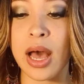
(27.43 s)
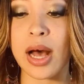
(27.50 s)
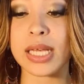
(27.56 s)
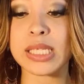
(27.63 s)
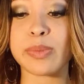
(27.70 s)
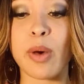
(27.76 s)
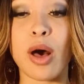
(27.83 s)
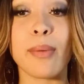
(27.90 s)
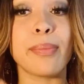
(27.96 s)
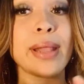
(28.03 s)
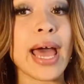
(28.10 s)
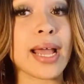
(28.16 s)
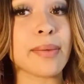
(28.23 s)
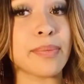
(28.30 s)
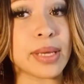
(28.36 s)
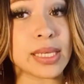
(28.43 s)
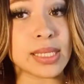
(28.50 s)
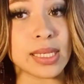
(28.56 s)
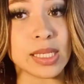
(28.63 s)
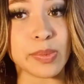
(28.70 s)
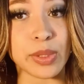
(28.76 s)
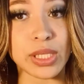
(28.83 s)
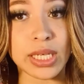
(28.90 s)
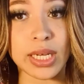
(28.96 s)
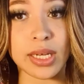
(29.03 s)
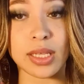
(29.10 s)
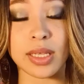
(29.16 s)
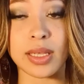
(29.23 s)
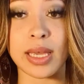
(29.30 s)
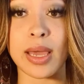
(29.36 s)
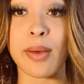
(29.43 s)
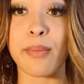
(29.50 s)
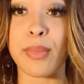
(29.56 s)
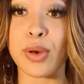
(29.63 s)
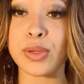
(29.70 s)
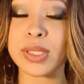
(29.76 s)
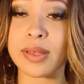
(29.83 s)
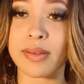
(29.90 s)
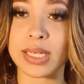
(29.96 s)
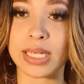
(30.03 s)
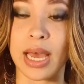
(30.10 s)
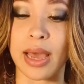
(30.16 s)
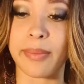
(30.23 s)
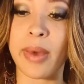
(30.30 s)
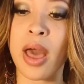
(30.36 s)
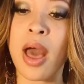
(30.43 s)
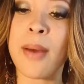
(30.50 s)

a small Black business, particularly most of the time.